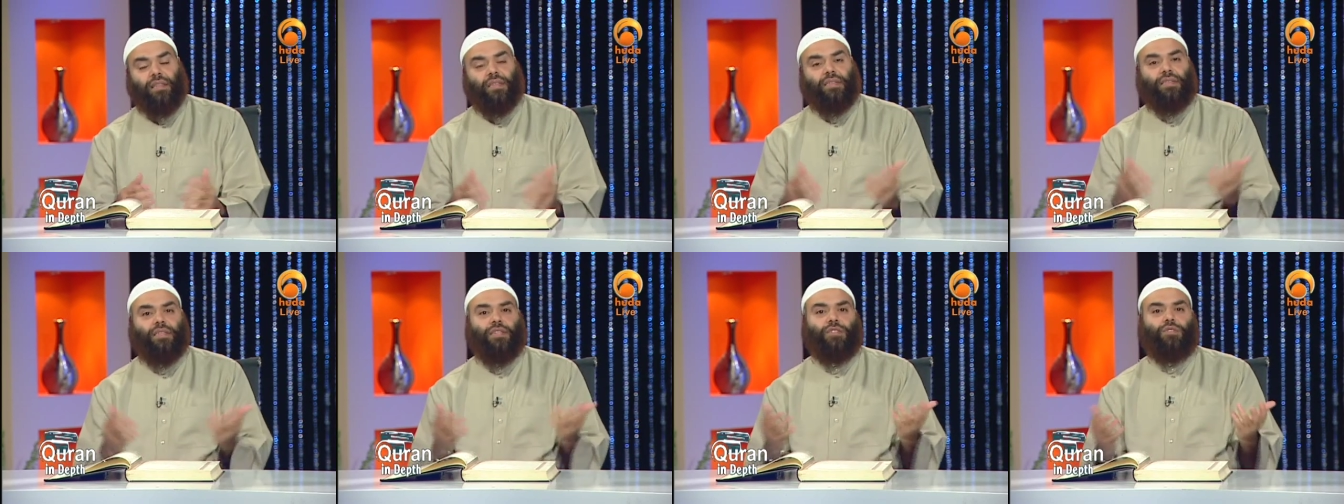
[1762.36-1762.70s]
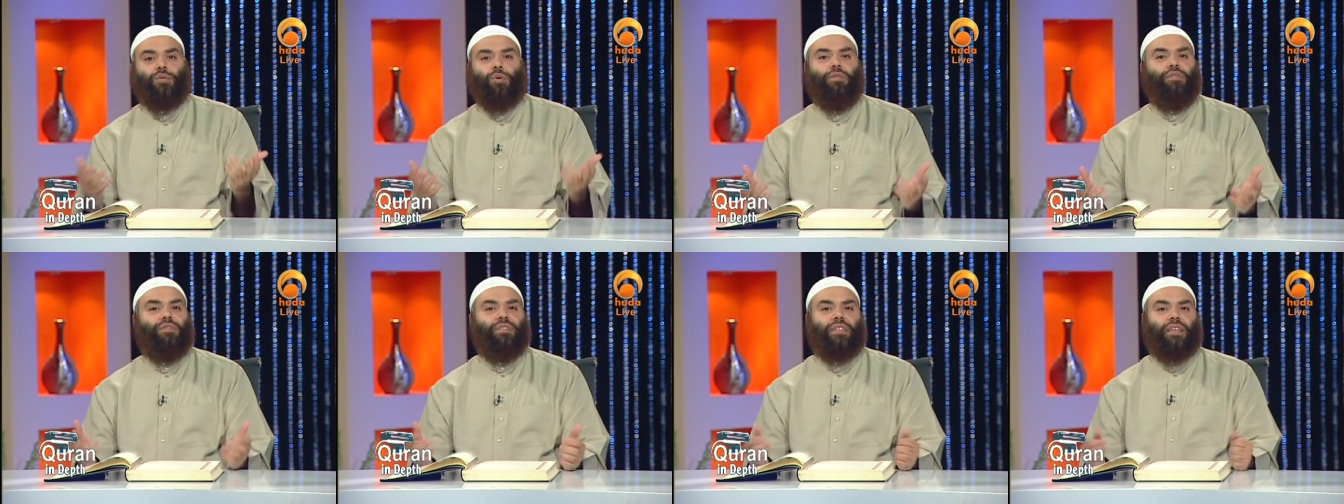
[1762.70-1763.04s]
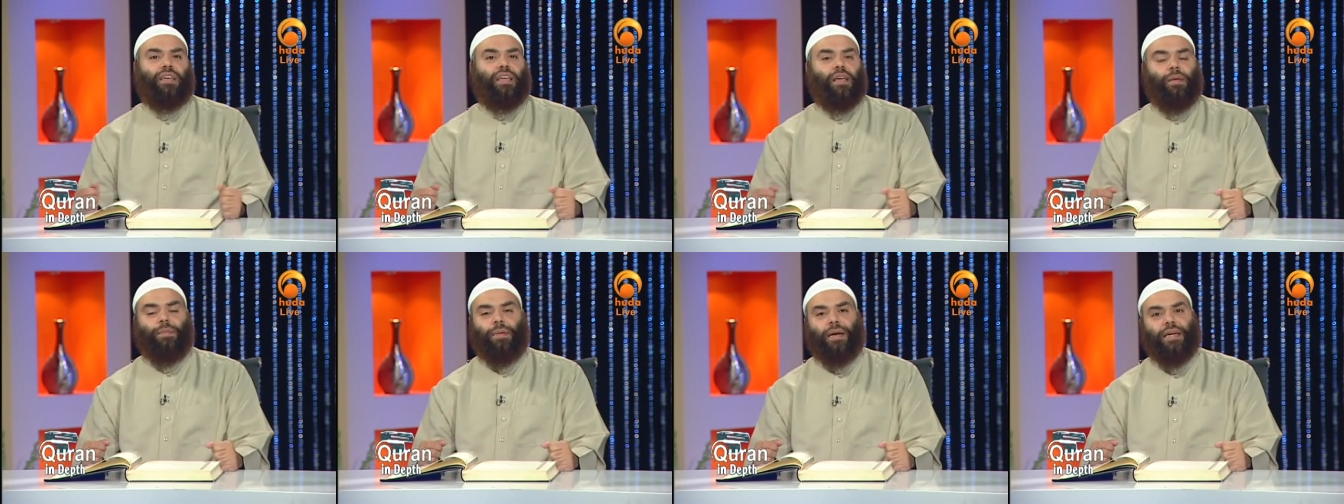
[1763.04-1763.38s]
This is over
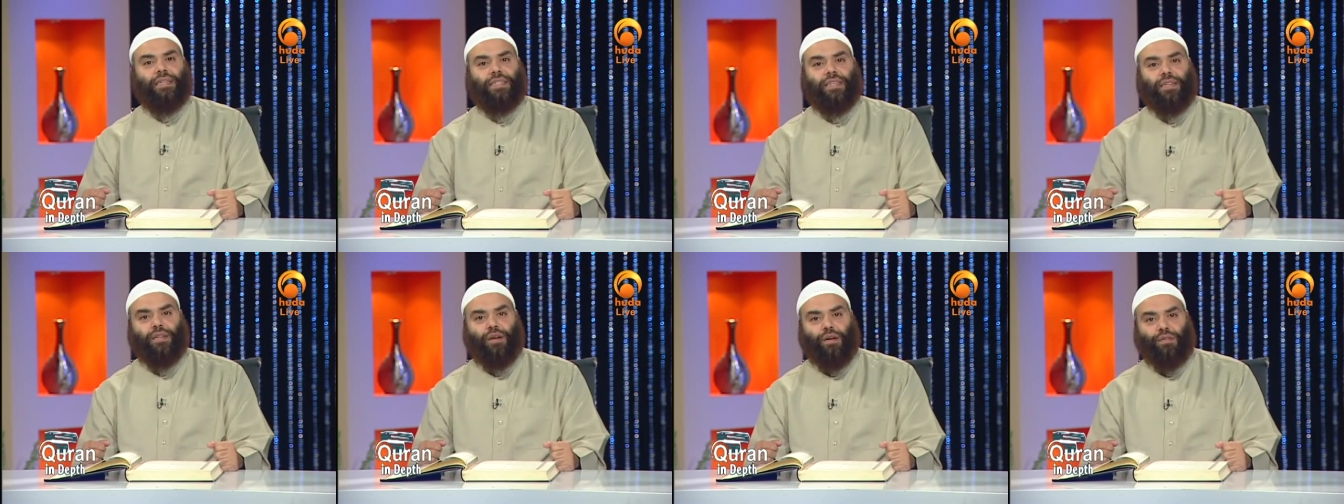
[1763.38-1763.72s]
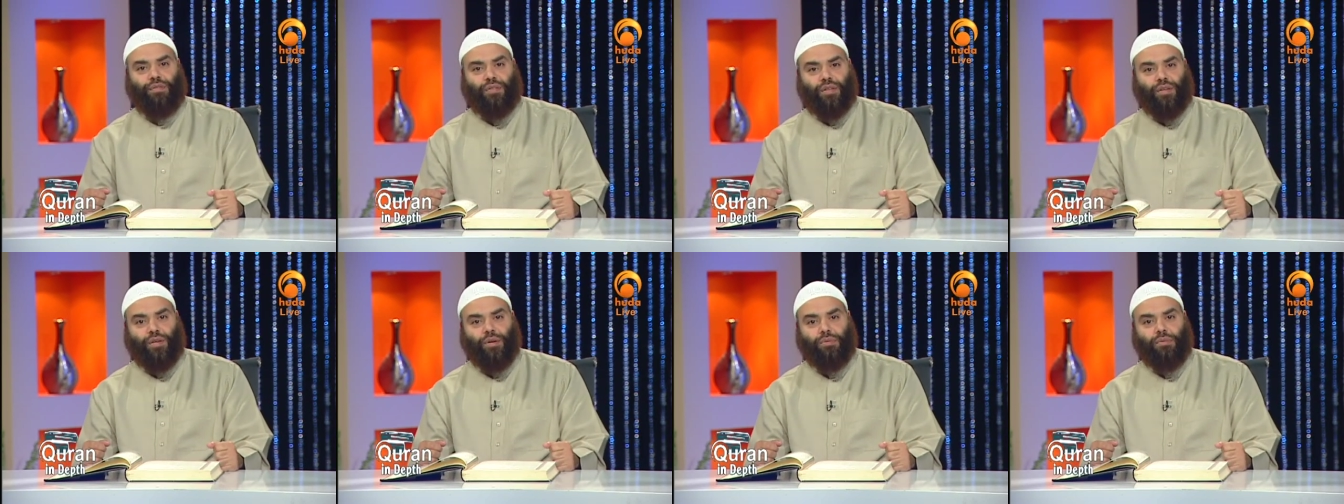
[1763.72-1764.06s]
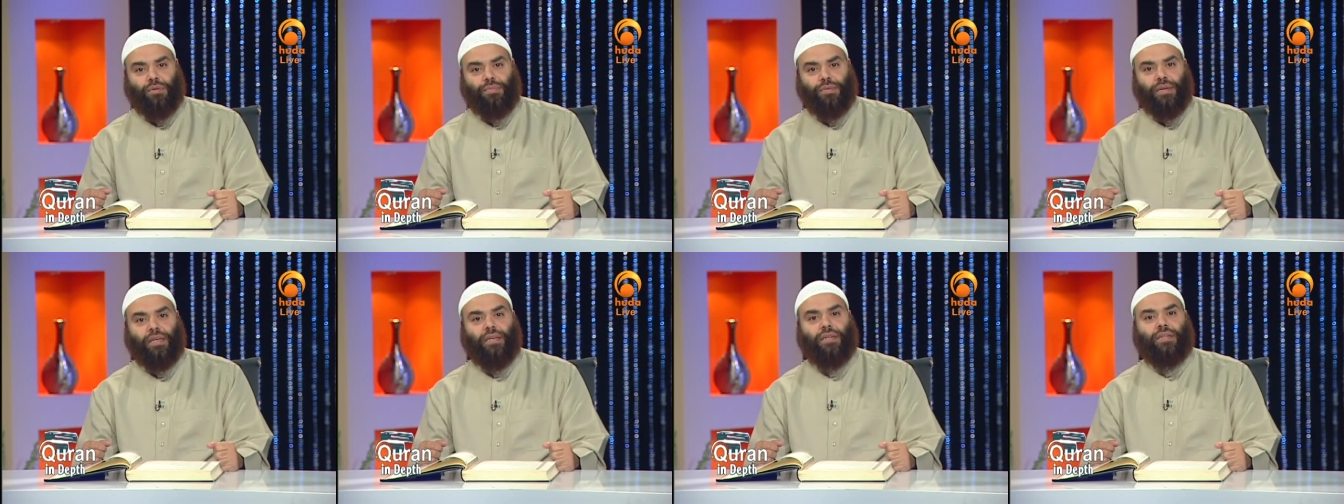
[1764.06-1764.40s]
the capacity of the
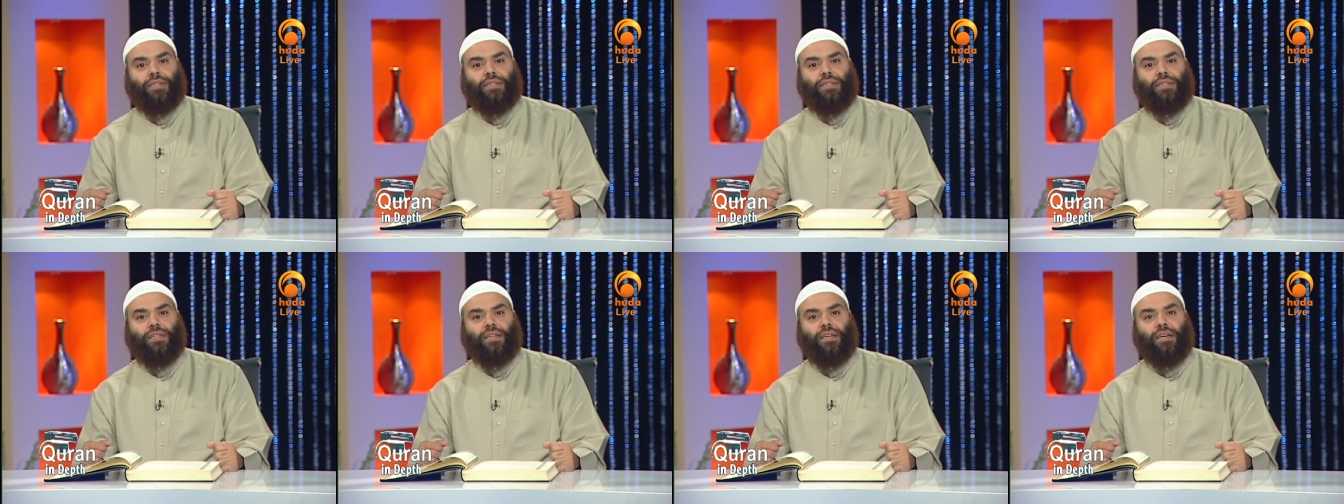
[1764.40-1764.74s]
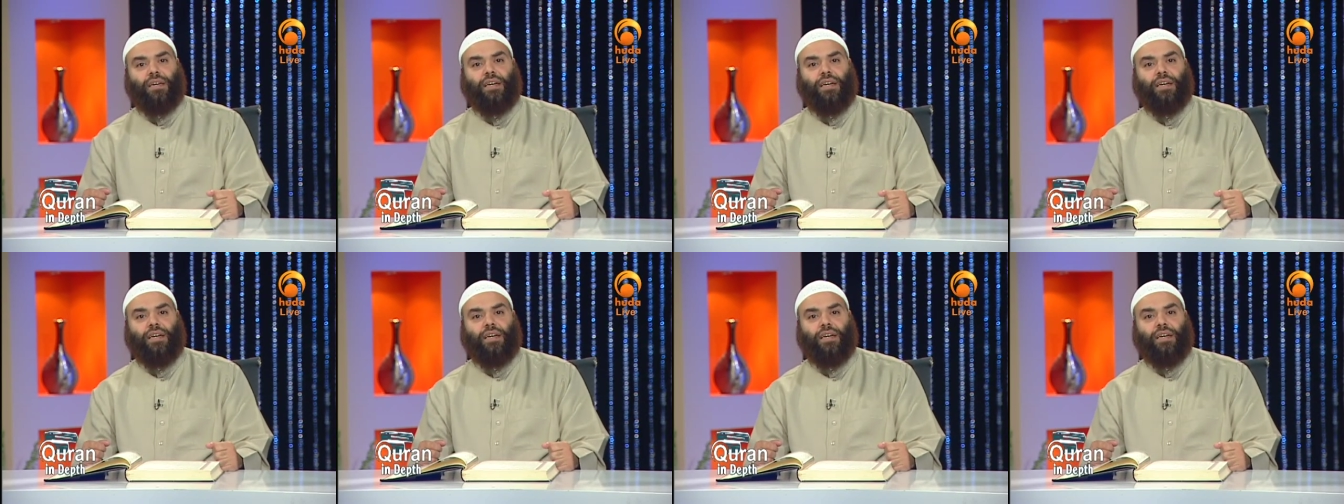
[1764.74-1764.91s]
human beings.